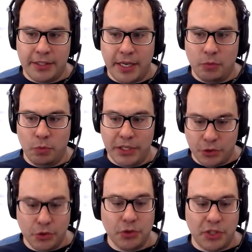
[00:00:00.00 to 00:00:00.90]
It
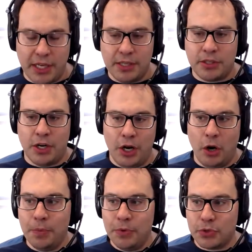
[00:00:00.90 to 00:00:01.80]
truly is an
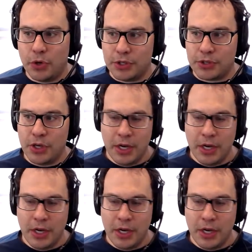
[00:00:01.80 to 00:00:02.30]
open source